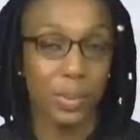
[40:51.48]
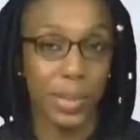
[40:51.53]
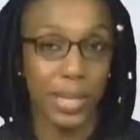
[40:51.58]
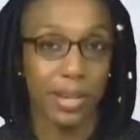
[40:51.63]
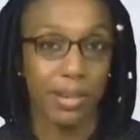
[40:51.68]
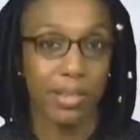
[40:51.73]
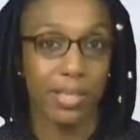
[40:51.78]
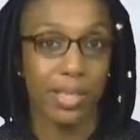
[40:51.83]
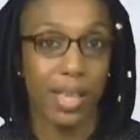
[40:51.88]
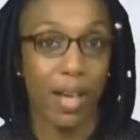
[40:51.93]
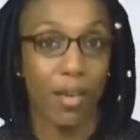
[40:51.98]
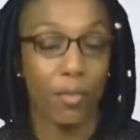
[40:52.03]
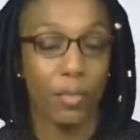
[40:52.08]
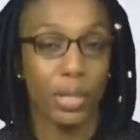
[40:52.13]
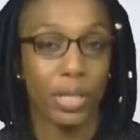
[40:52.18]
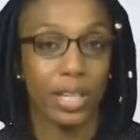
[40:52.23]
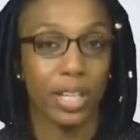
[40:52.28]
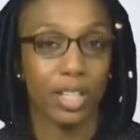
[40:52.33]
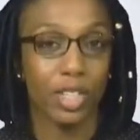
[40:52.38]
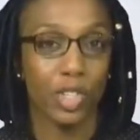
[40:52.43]
players have
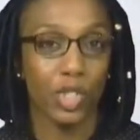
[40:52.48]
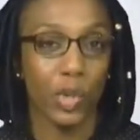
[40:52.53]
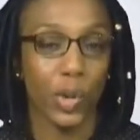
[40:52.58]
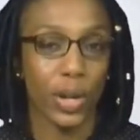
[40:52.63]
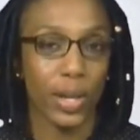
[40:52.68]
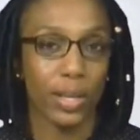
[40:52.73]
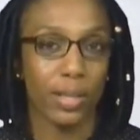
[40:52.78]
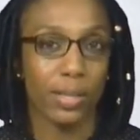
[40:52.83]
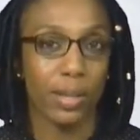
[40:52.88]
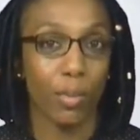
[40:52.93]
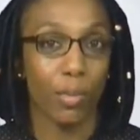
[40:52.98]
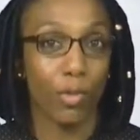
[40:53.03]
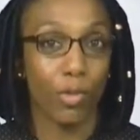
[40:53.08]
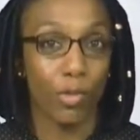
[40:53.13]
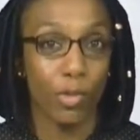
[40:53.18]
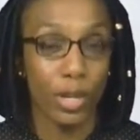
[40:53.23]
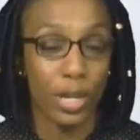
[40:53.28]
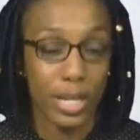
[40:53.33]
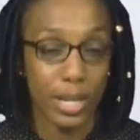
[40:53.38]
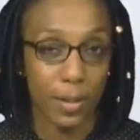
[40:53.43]
been enjoying some
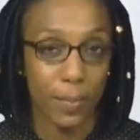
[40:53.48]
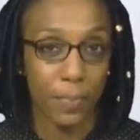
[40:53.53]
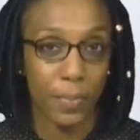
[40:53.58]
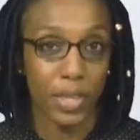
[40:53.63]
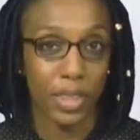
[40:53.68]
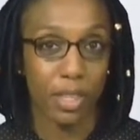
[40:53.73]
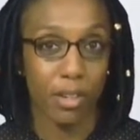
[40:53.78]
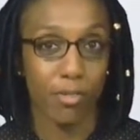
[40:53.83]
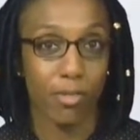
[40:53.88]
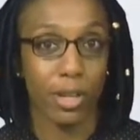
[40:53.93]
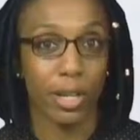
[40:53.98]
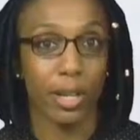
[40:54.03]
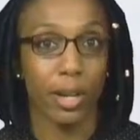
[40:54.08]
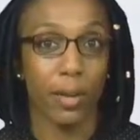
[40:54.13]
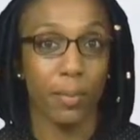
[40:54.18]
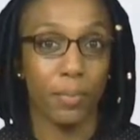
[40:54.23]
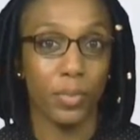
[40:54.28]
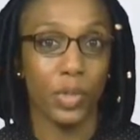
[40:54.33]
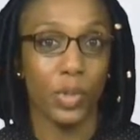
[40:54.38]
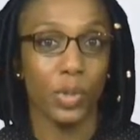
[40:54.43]
freedom in the
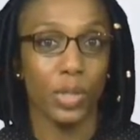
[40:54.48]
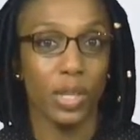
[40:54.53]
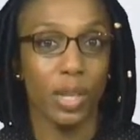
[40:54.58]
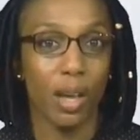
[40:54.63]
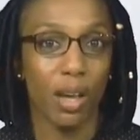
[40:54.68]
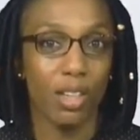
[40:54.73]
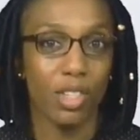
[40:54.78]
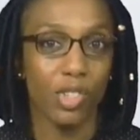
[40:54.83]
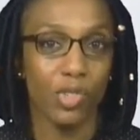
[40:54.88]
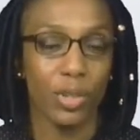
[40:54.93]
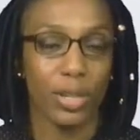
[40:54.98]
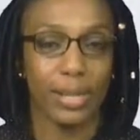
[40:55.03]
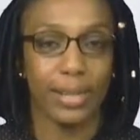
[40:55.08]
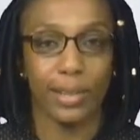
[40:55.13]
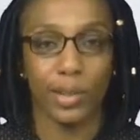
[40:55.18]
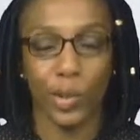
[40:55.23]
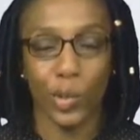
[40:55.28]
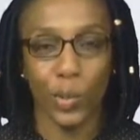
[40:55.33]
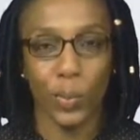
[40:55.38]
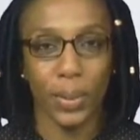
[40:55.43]
run-up to the
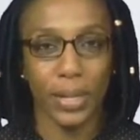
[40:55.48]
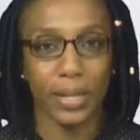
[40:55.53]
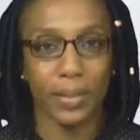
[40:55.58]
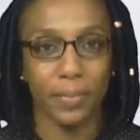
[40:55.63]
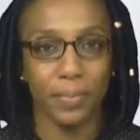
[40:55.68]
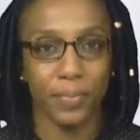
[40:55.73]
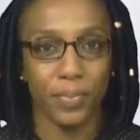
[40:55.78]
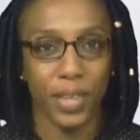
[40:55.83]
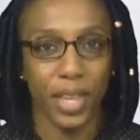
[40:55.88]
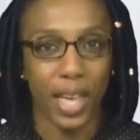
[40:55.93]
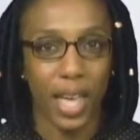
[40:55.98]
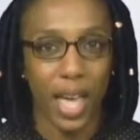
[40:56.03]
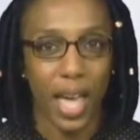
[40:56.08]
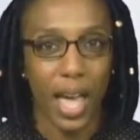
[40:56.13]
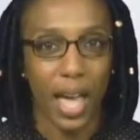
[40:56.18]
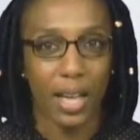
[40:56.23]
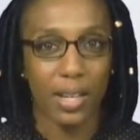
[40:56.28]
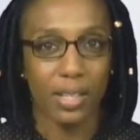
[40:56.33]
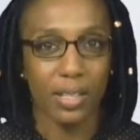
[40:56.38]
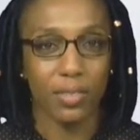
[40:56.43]
Australian Open.
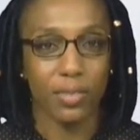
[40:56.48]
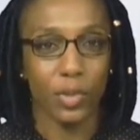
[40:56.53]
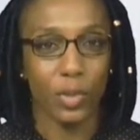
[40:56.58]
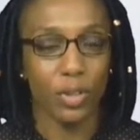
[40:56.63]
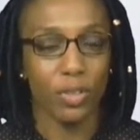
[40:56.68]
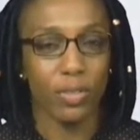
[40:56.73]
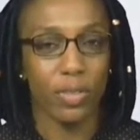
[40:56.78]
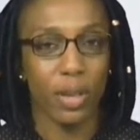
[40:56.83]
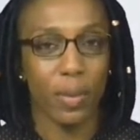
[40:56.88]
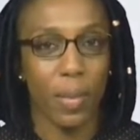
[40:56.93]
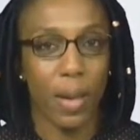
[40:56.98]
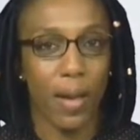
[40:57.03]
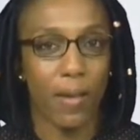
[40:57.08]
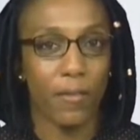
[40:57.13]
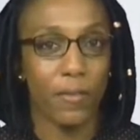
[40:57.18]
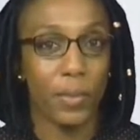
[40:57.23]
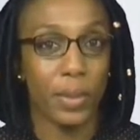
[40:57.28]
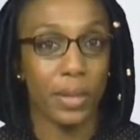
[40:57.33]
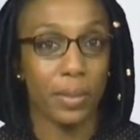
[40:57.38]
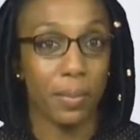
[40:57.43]
and a few of them
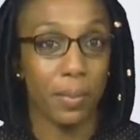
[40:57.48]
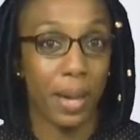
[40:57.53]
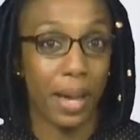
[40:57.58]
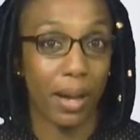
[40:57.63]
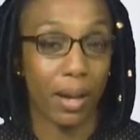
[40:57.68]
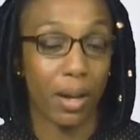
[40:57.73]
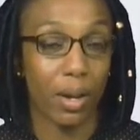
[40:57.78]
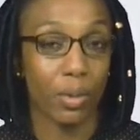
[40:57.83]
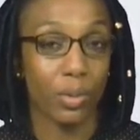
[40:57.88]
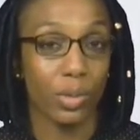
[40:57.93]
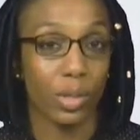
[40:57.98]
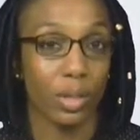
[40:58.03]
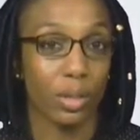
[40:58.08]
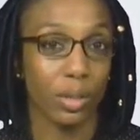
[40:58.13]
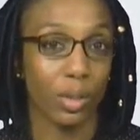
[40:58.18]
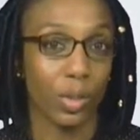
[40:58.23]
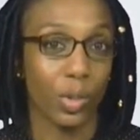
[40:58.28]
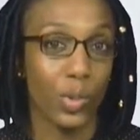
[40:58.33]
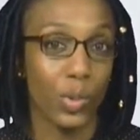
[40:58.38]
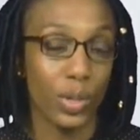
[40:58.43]
have been back out on
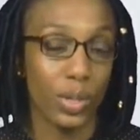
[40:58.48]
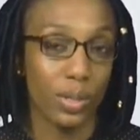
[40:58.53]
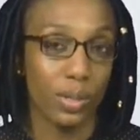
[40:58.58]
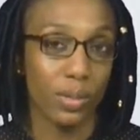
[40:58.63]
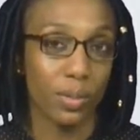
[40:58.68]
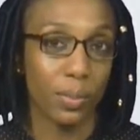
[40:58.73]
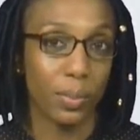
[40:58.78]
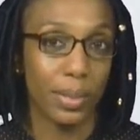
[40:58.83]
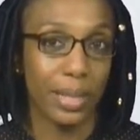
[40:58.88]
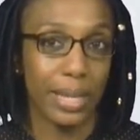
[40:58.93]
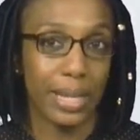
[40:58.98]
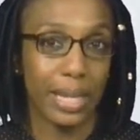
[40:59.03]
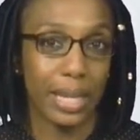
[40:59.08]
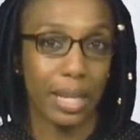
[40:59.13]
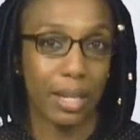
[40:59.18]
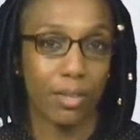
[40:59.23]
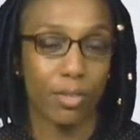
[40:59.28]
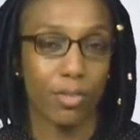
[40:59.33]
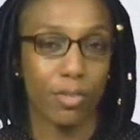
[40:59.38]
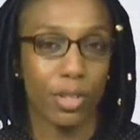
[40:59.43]
the court playing
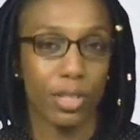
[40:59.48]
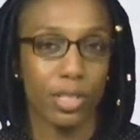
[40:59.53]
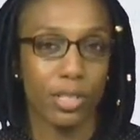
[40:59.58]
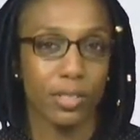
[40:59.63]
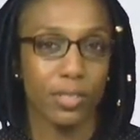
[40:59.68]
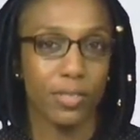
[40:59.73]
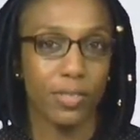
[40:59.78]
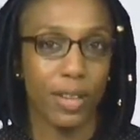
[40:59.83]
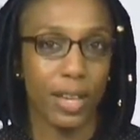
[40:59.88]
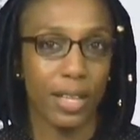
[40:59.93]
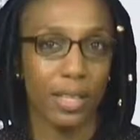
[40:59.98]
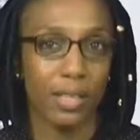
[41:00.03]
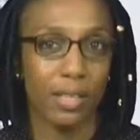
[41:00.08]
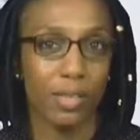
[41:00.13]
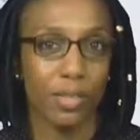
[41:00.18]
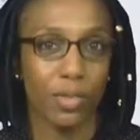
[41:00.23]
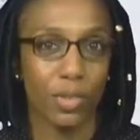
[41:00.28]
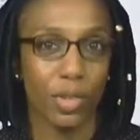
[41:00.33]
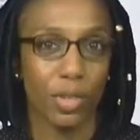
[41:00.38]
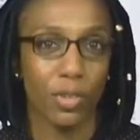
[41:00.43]
in front of
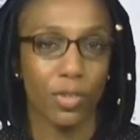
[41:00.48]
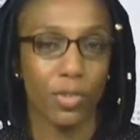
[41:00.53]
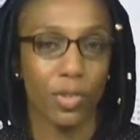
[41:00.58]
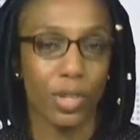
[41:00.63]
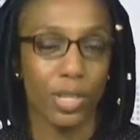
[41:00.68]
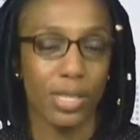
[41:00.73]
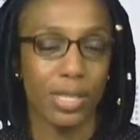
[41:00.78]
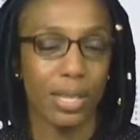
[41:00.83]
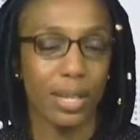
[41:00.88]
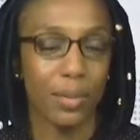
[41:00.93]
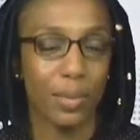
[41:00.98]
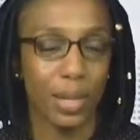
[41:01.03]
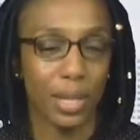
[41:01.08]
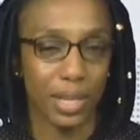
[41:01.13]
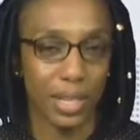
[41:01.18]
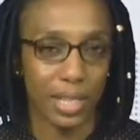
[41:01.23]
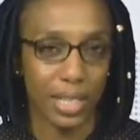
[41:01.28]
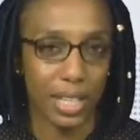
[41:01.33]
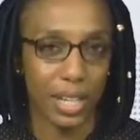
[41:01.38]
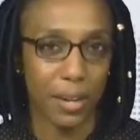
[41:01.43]
fans for the first time
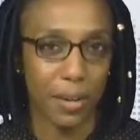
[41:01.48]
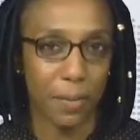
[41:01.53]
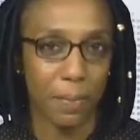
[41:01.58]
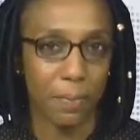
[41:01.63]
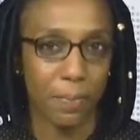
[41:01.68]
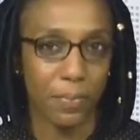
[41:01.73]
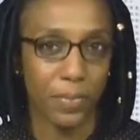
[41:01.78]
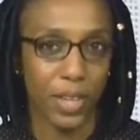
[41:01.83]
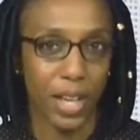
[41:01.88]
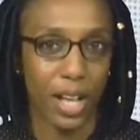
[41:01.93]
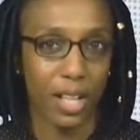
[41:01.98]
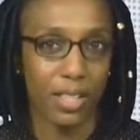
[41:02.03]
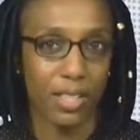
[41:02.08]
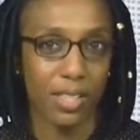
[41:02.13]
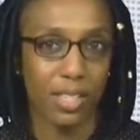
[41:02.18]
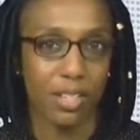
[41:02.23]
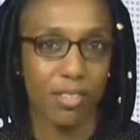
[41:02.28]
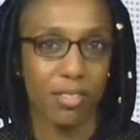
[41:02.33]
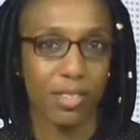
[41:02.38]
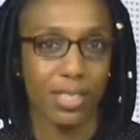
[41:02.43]
in a year. Al
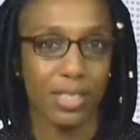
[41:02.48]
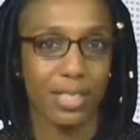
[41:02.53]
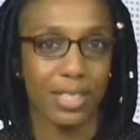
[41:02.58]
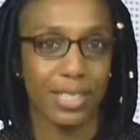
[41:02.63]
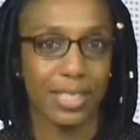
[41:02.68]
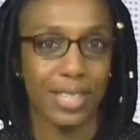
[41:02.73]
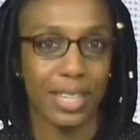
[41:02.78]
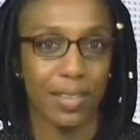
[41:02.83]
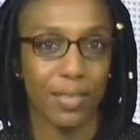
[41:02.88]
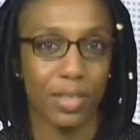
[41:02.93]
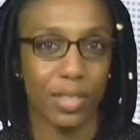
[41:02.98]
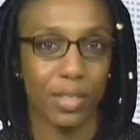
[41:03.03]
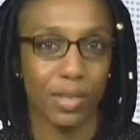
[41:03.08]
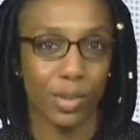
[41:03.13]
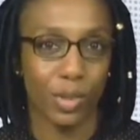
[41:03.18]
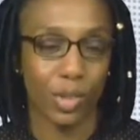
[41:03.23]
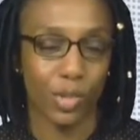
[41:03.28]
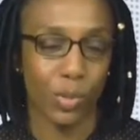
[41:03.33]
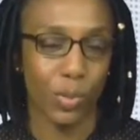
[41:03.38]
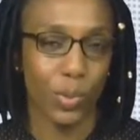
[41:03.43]
Jazeera's David
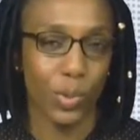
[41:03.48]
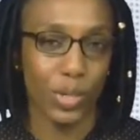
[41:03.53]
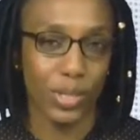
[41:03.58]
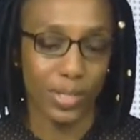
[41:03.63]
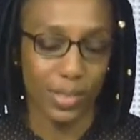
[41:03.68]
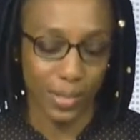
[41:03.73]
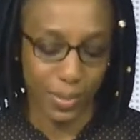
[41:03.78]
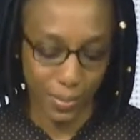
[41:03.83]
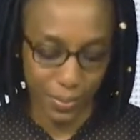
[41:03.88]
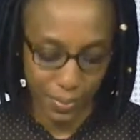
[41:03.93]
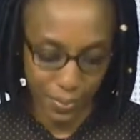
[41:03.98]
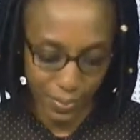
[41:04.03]
Stokes reports.